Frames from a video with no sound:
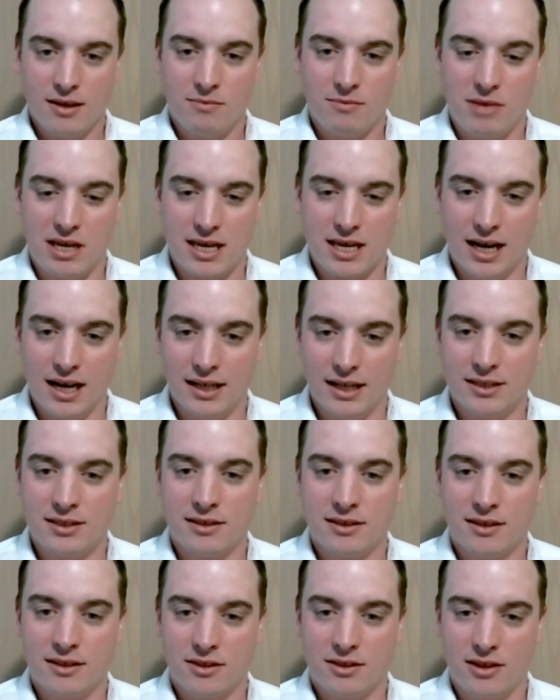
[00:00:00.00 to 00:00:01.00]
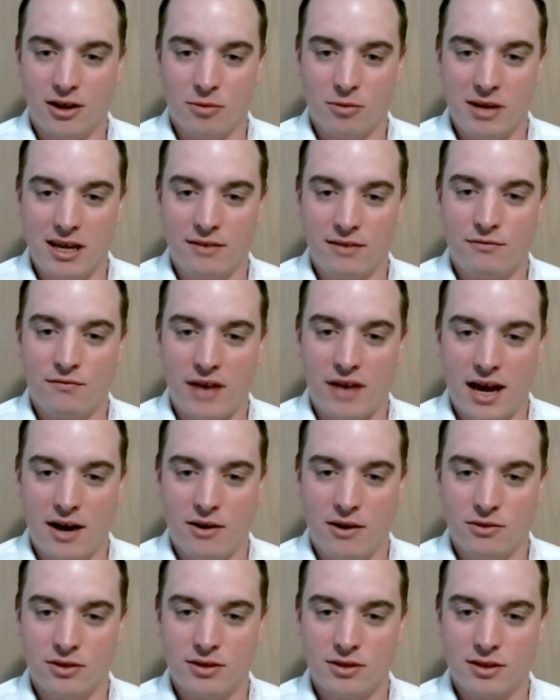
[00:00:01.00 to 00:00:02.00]
Because they're being
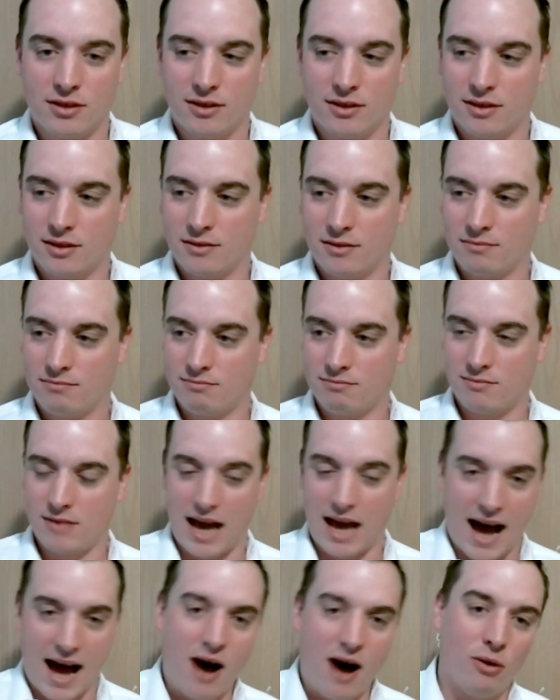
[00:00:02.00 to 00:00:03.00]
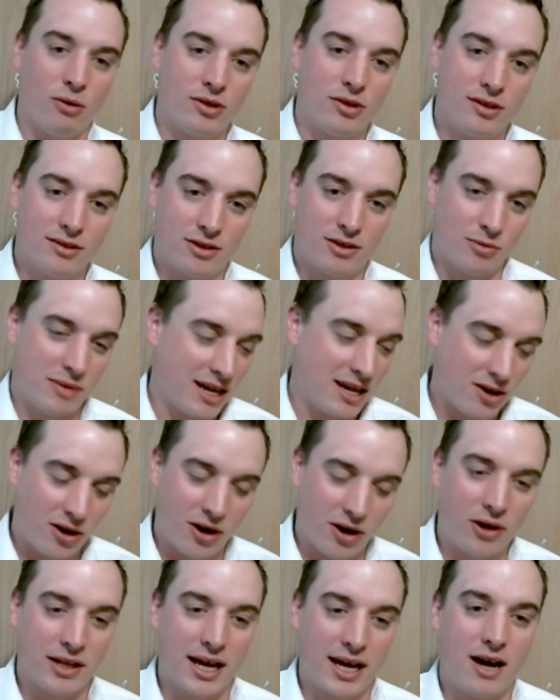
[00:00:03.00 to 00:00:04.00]
found out. They're being
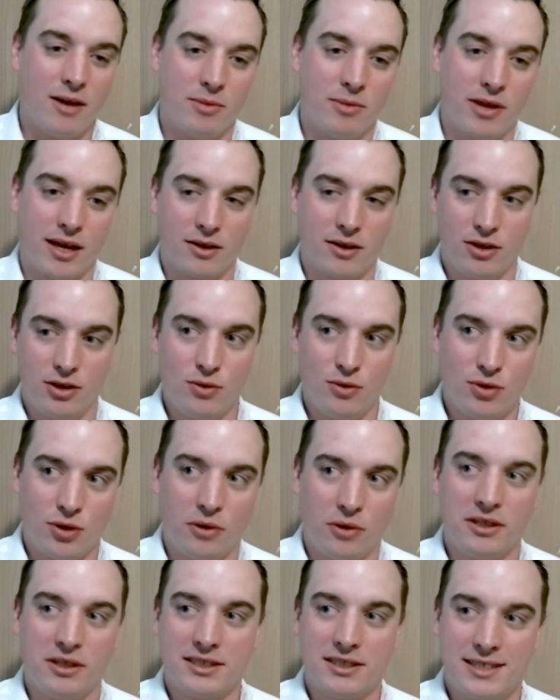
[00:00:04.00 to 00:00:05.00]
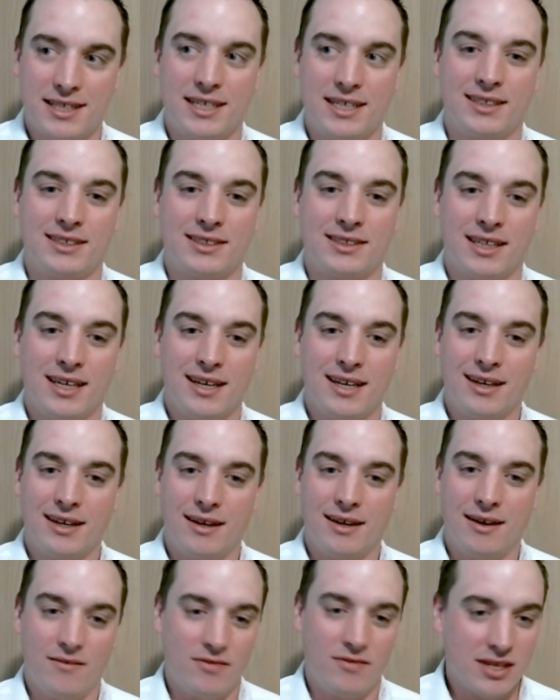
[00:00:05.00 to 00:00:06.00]
called out. And like, you told us this,
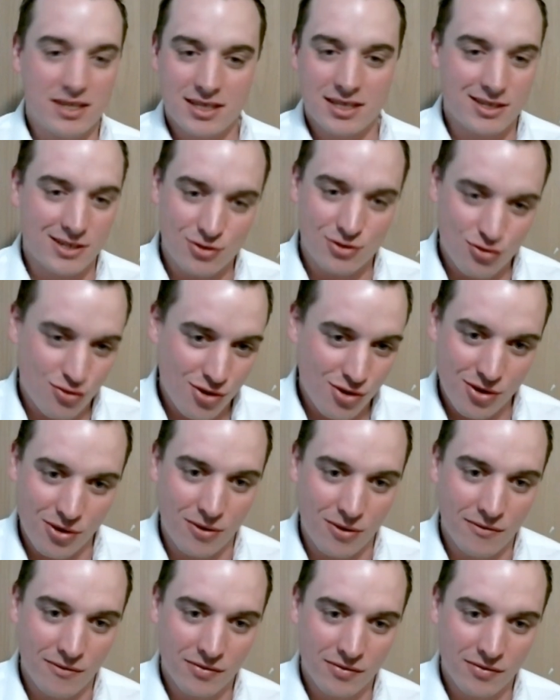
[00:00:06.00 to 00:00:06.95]
and this isn't true.